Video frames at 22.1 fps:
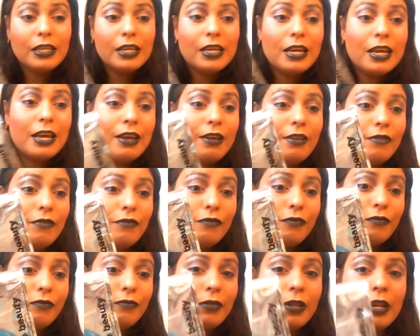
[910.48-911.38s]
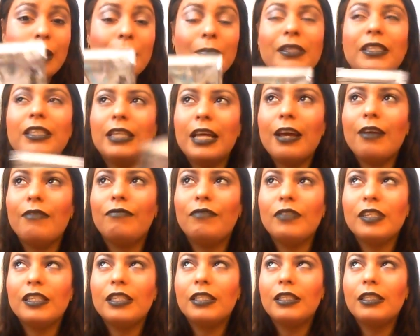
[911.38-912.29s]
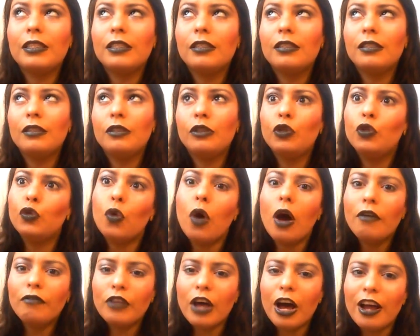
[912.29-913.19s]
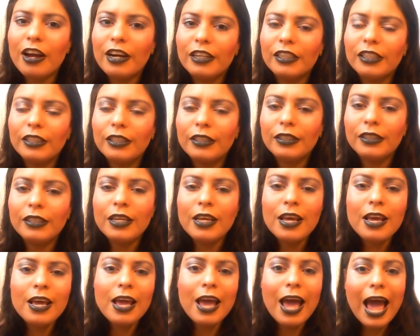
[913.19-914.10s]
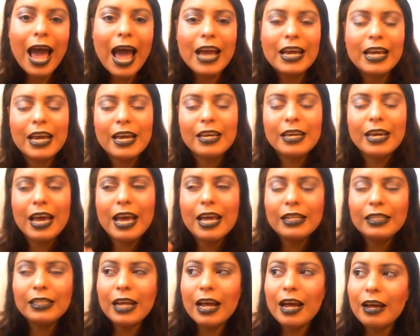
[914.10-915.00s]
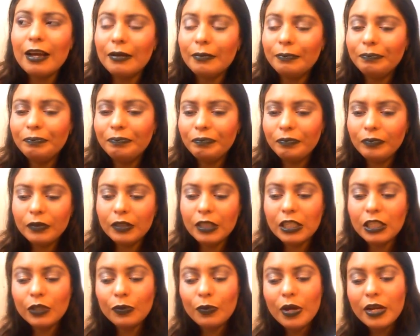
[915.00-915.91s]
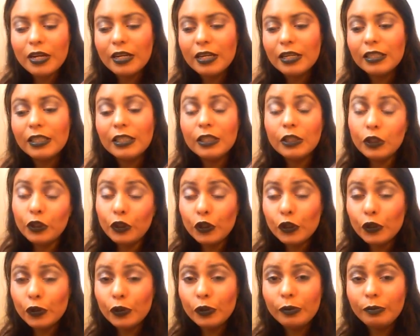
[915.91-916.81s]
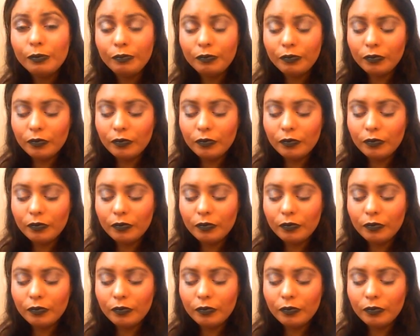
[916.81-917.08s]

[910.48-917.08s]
if, let me see if it's $12. I can get this one is 2